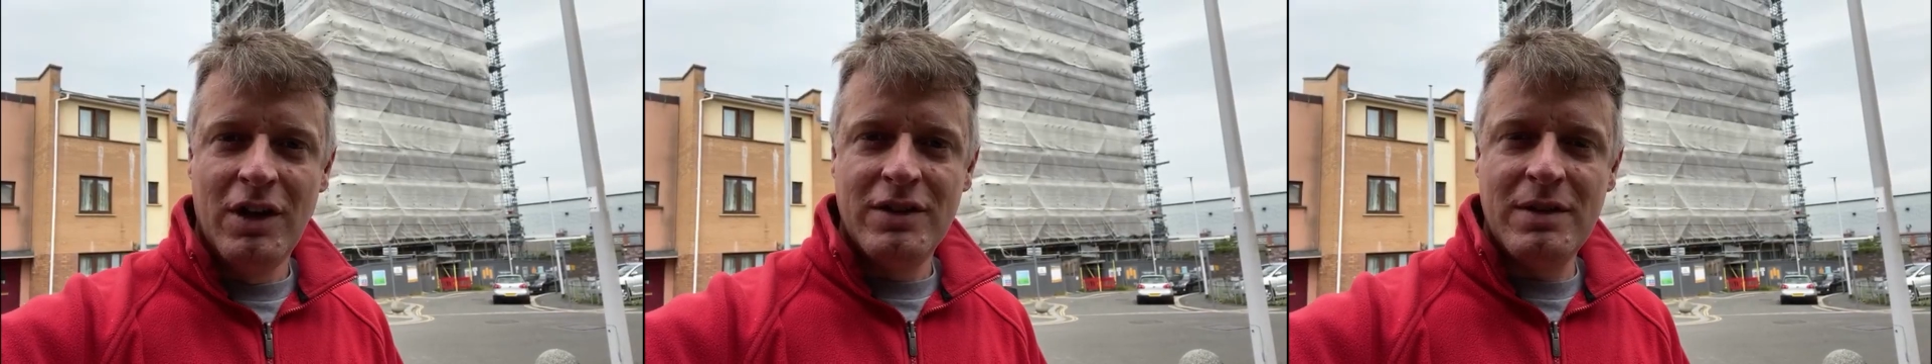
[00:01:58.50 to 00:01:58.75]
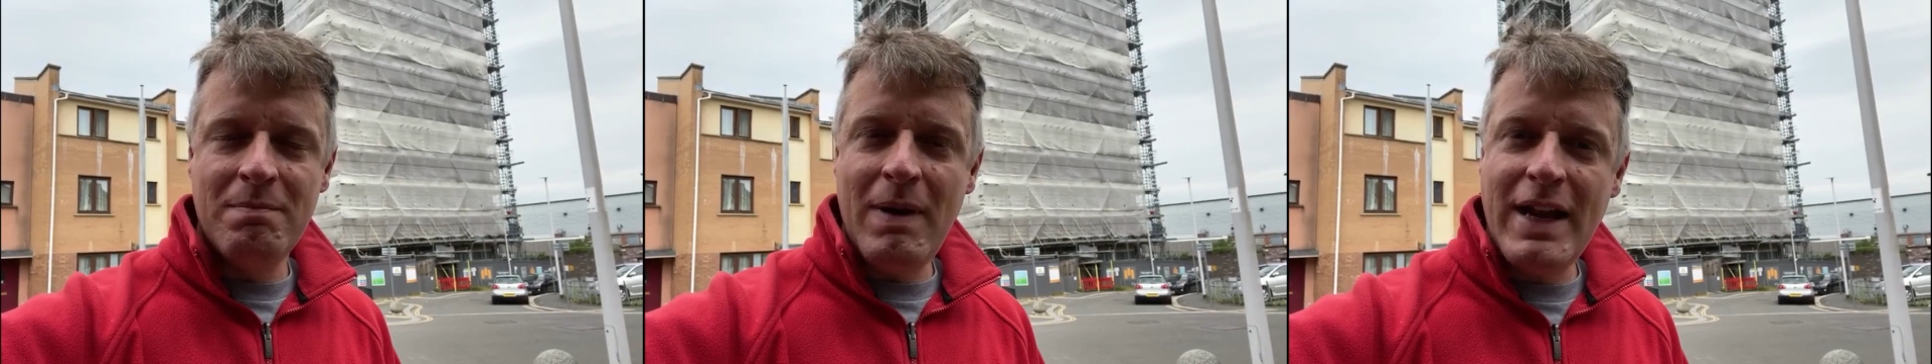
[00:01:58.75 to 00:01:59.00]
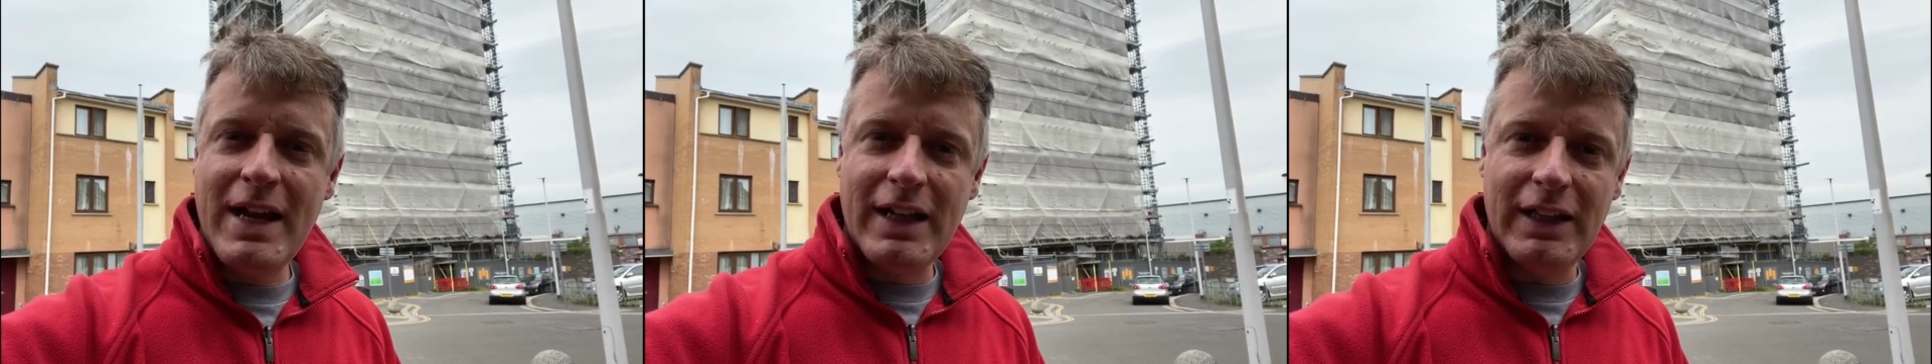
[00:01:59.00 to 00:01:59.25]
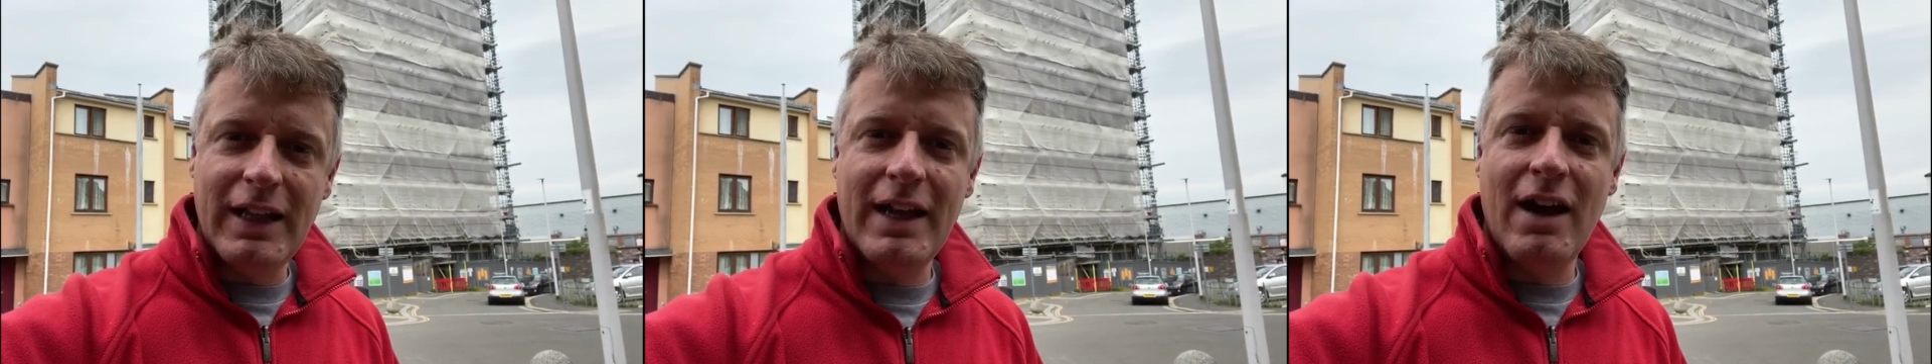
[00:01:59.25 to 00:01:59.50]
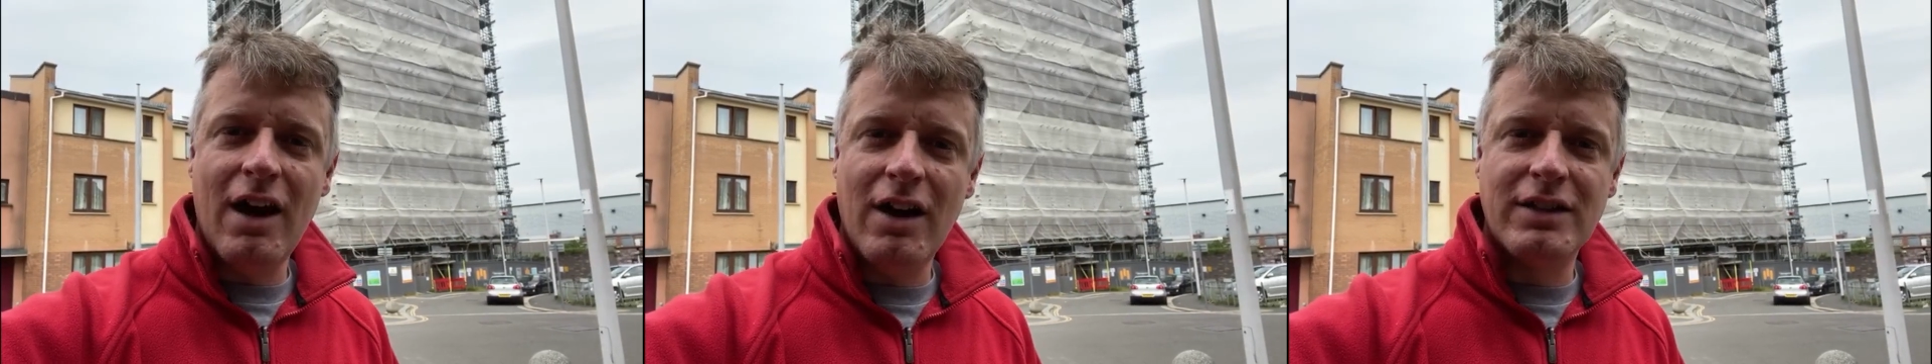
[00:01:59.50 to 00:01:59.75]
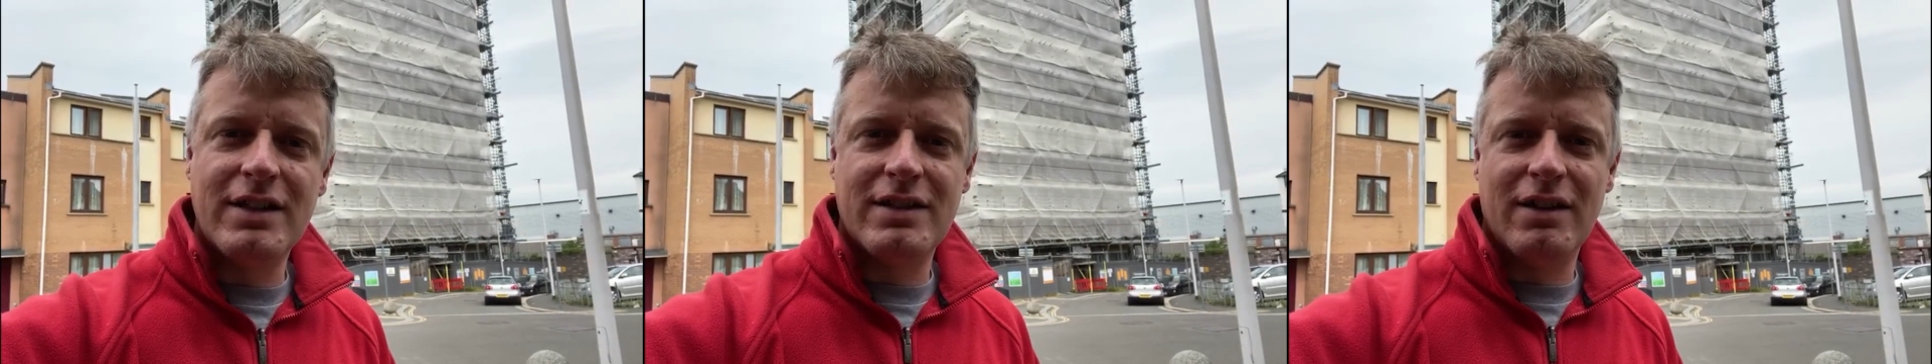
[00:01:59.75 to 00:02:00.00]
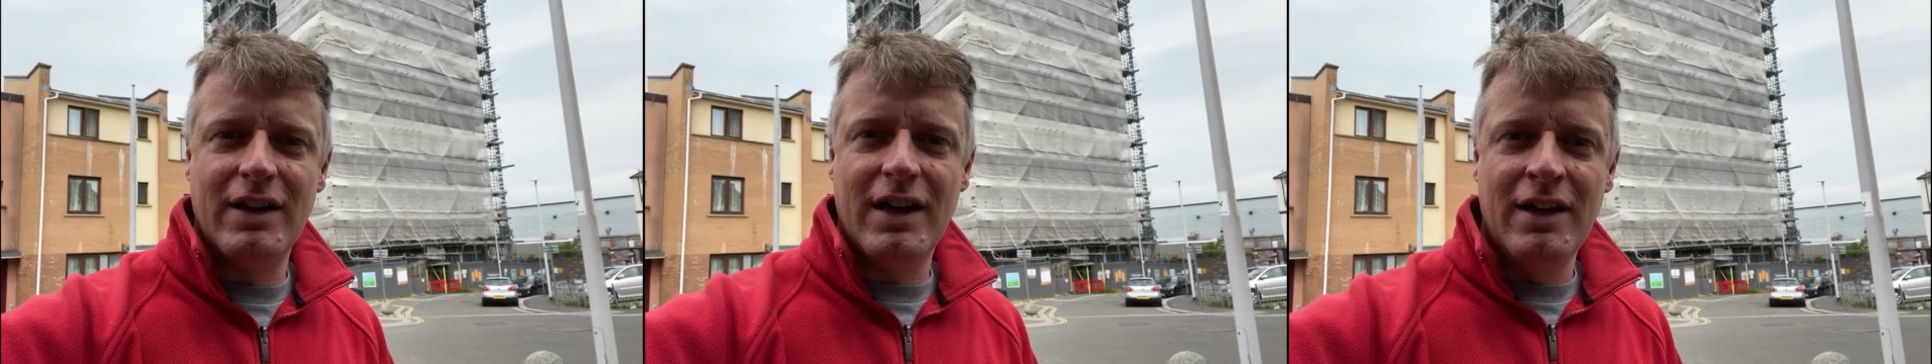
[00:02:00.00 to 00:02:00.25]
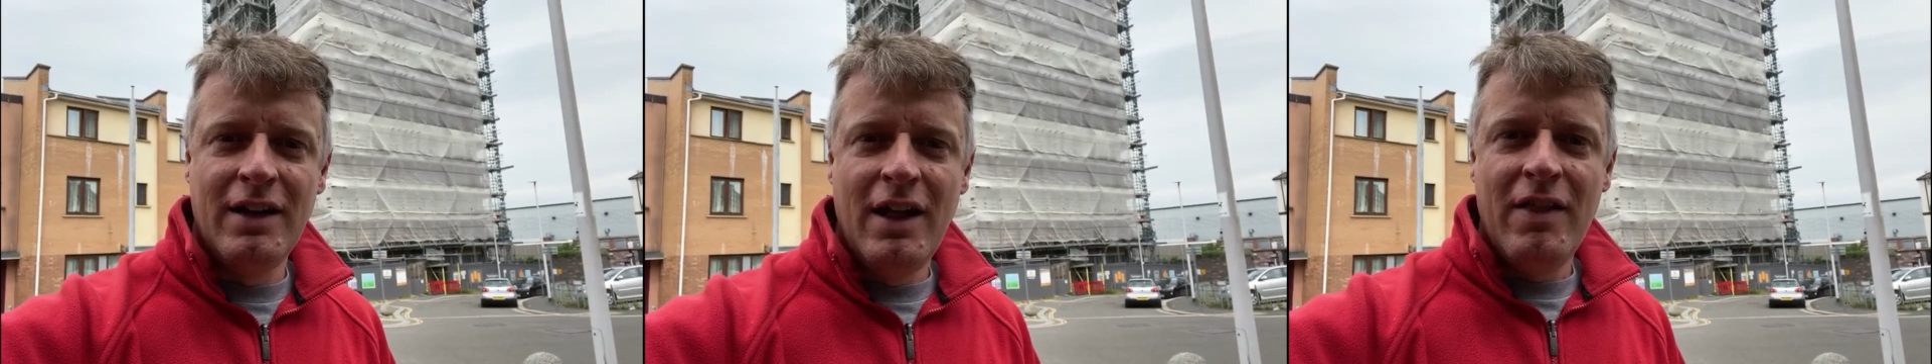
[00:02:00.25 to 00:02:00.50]
to make clear our
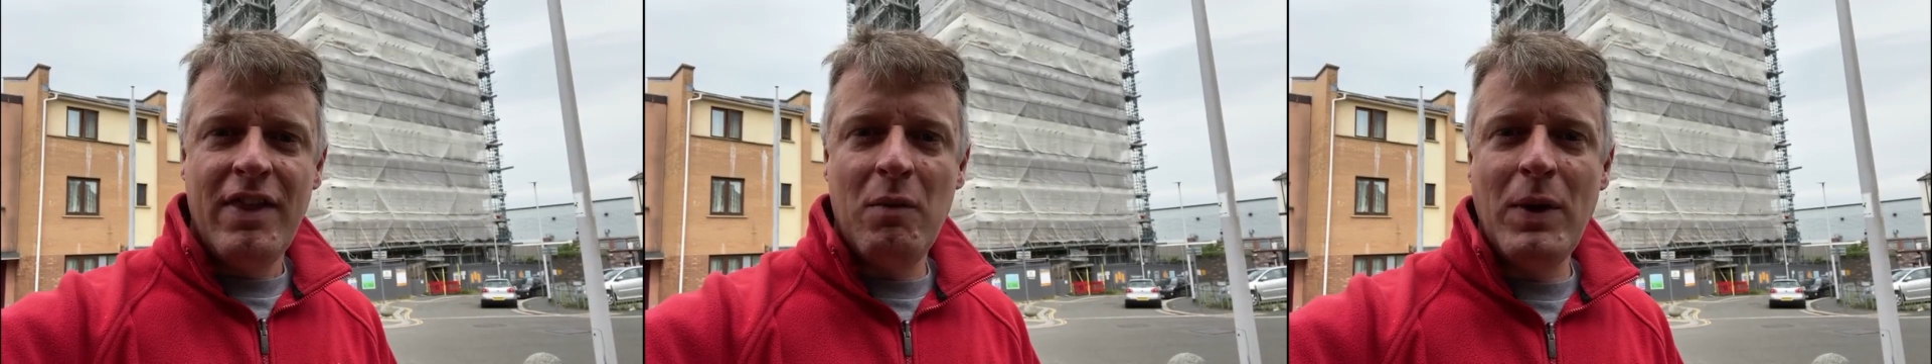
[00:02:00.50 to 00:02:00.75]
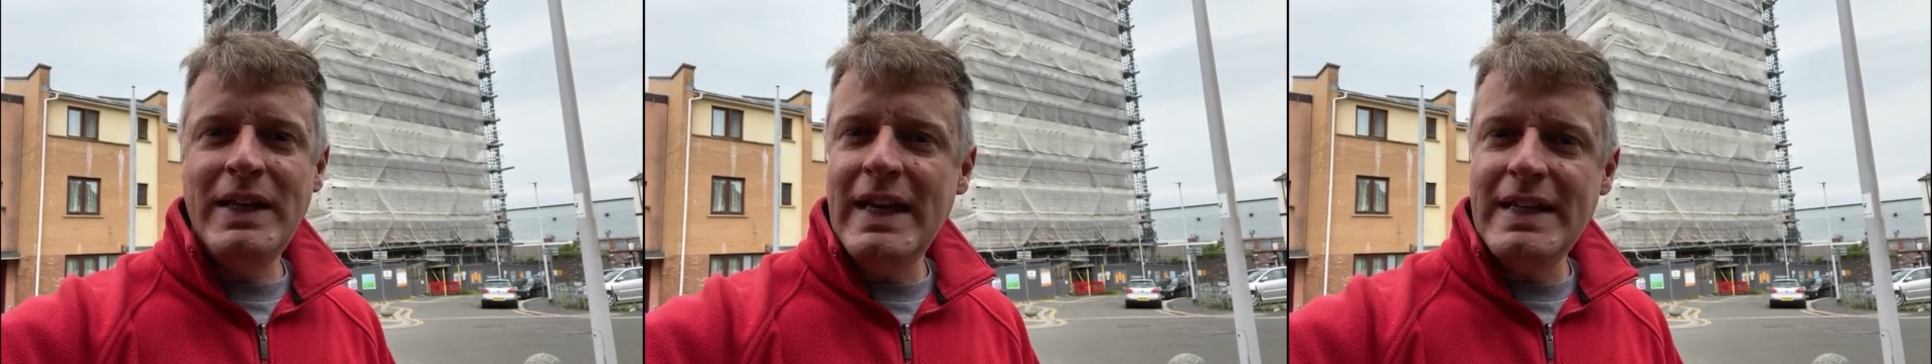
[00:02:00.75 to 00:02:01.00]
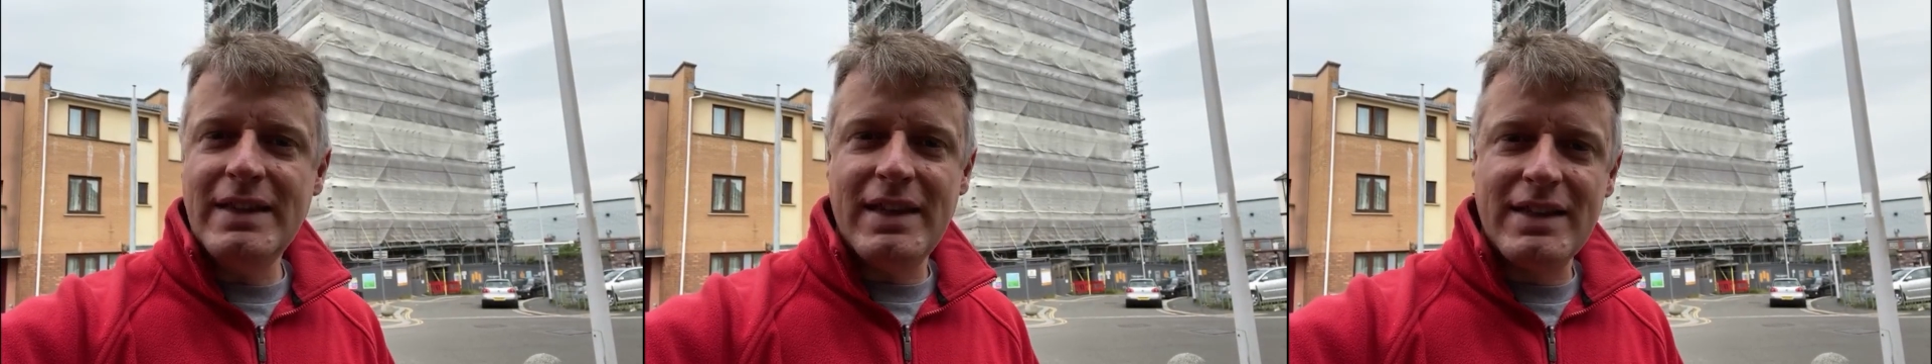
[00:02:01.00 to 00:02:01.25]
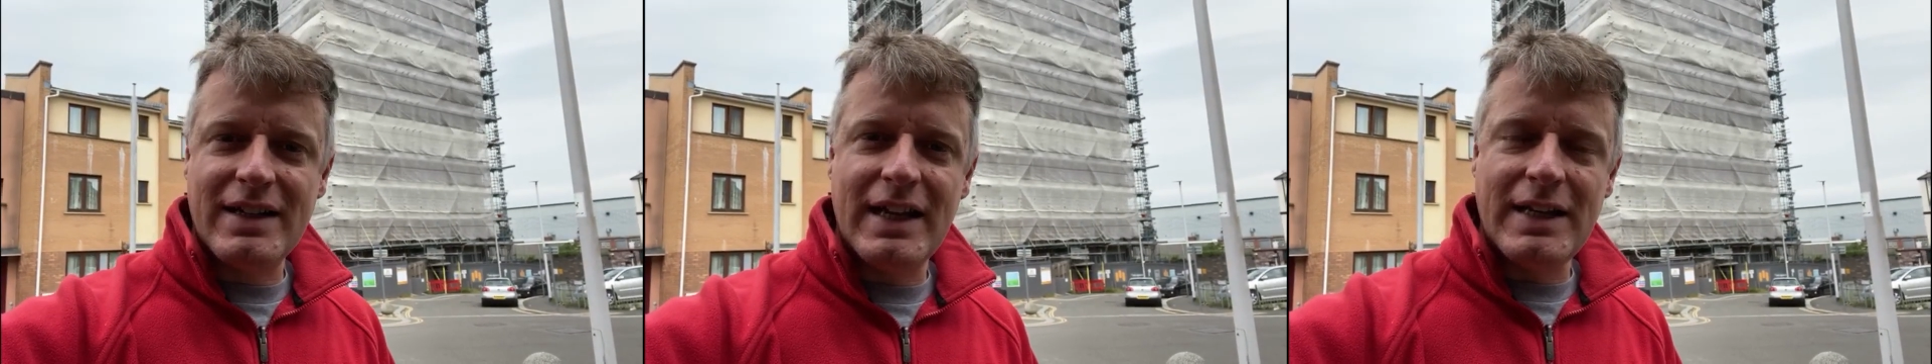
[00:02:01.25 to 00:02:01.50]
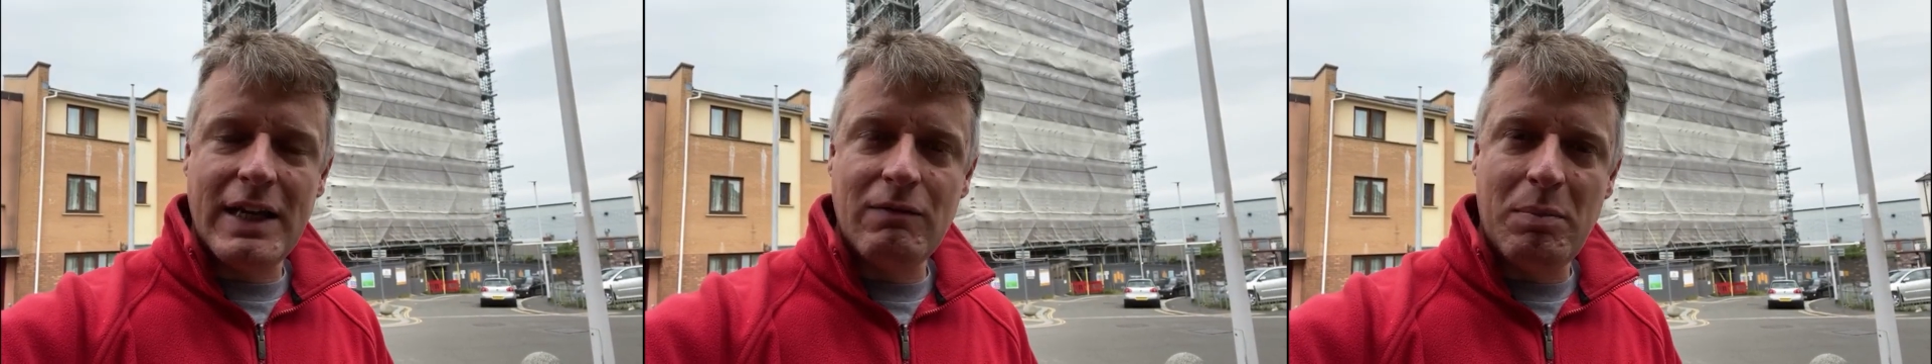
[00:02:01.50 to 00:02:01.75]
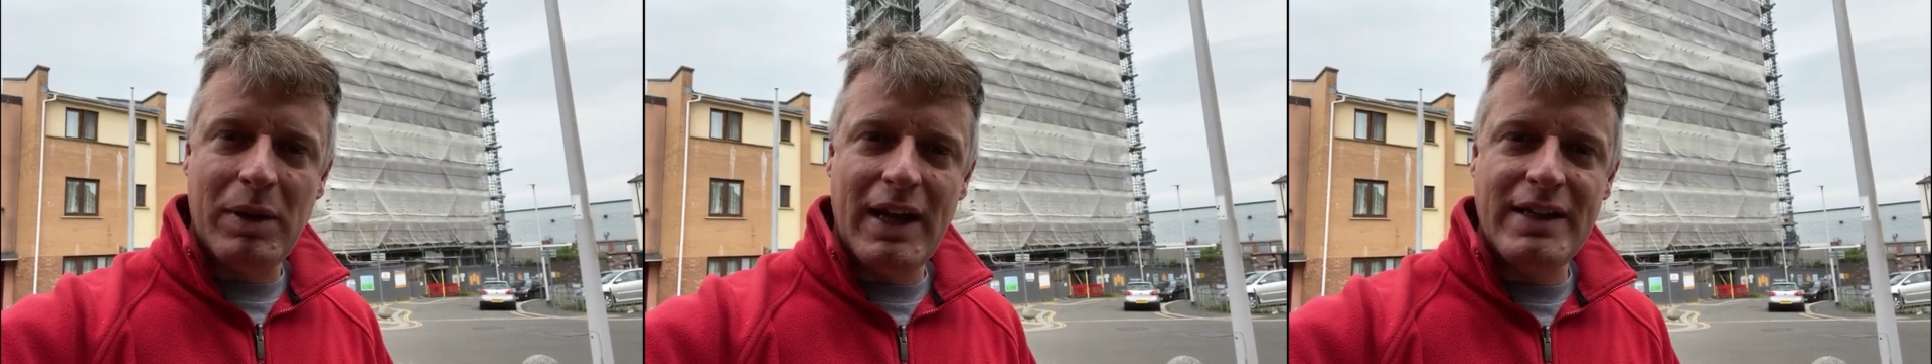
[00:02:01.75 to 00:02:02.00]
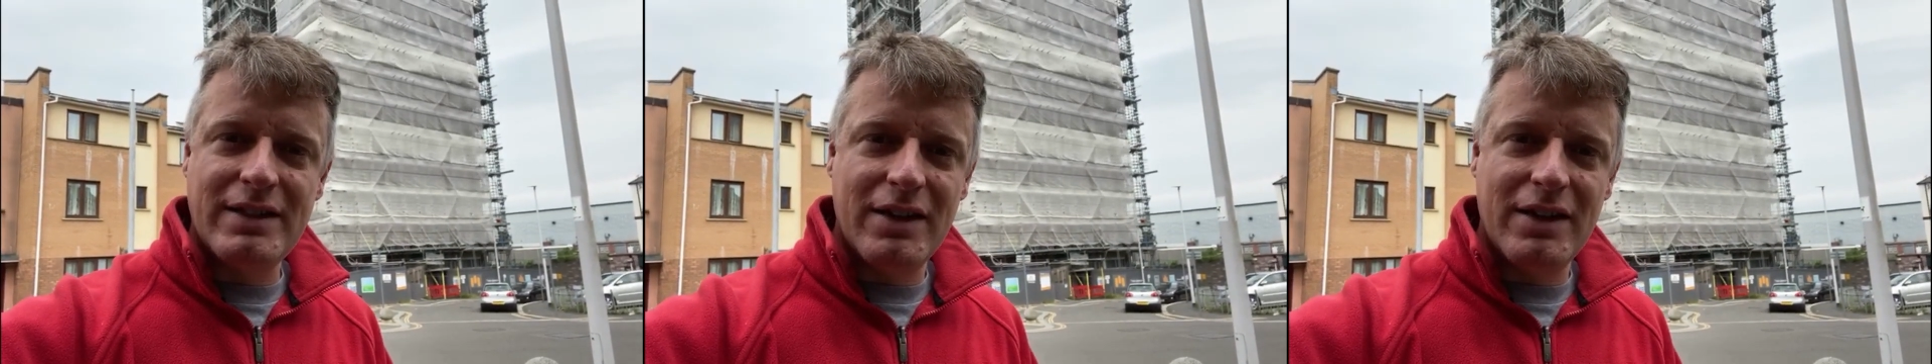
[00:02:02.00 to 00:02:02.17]
desire that we needed this cladding replaced